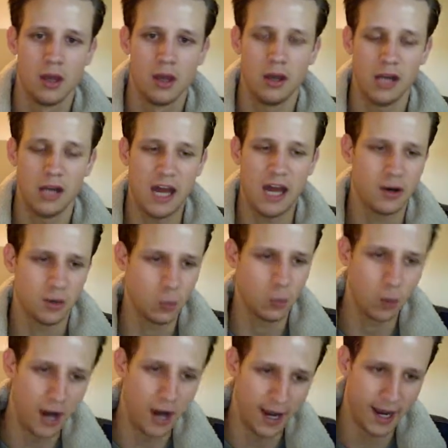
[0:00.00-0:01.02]
I don't know
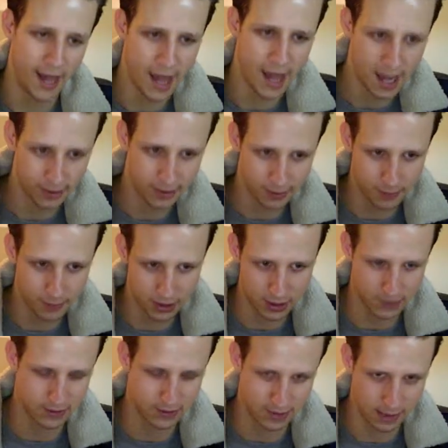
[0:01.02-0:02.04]
why I added them, I
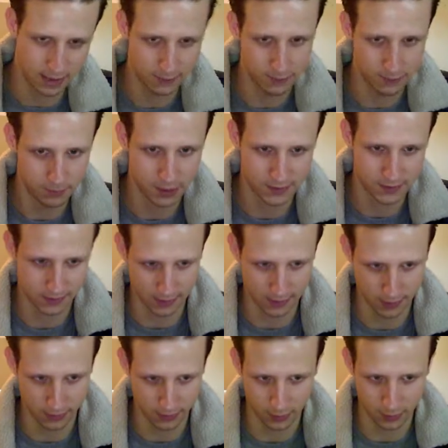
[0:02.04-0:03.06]
just did it because I
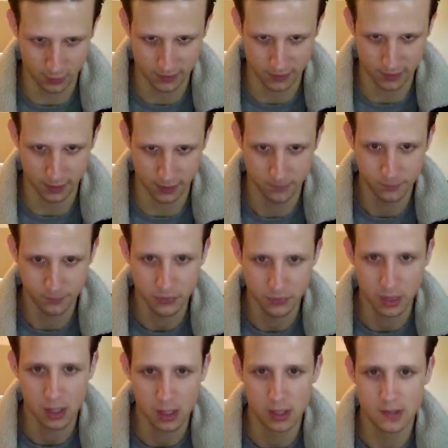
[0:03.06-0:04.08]
thought it was fun.
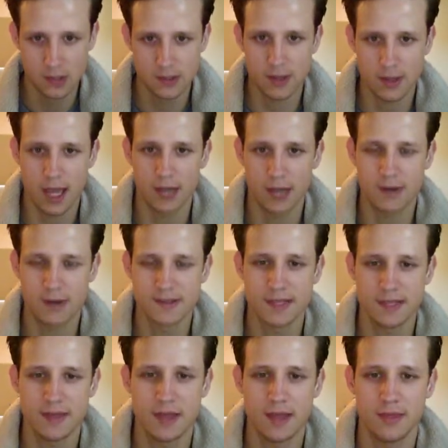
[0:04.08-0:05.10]
So yeah, you can see
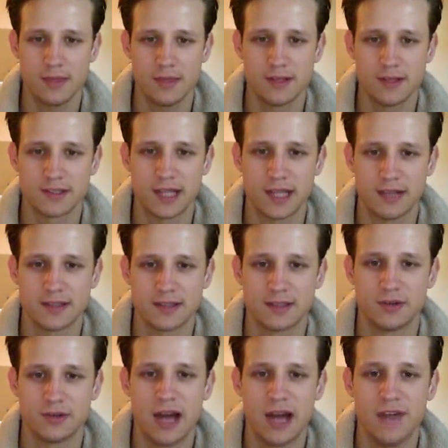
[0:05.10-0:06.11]
that there's like this
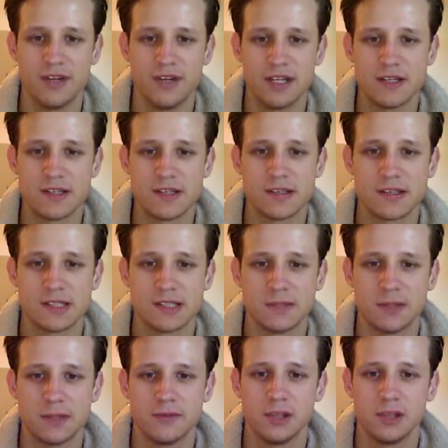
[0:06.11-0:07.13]
gravity system
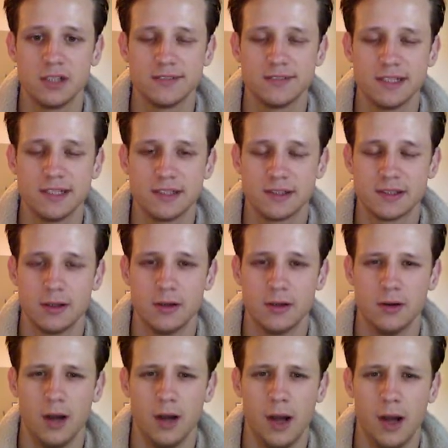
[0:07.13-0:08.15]
involved.
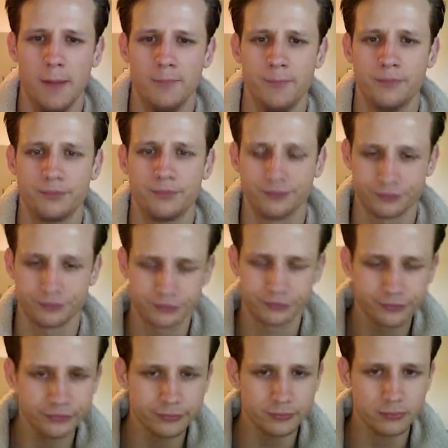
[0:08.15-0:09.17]
So
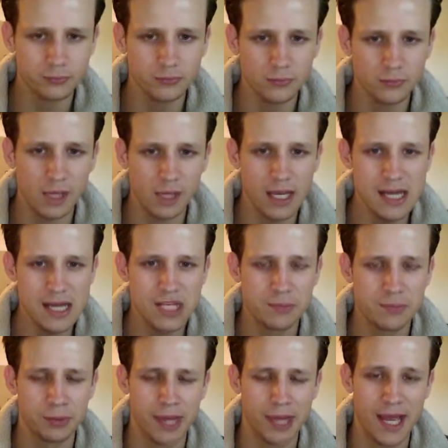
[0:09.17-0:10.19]

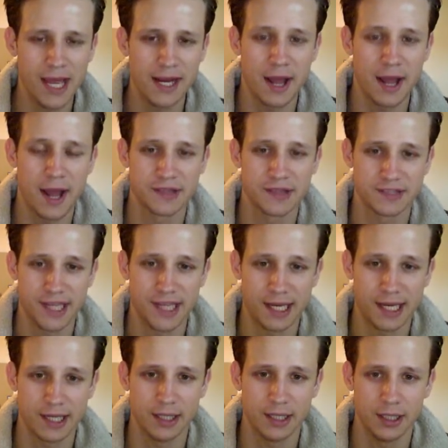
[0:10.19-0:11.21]
each planet has
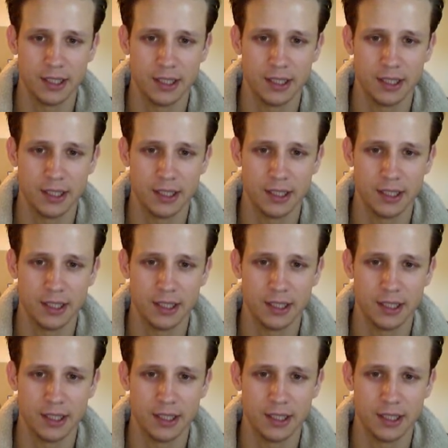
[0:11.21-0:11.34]
like a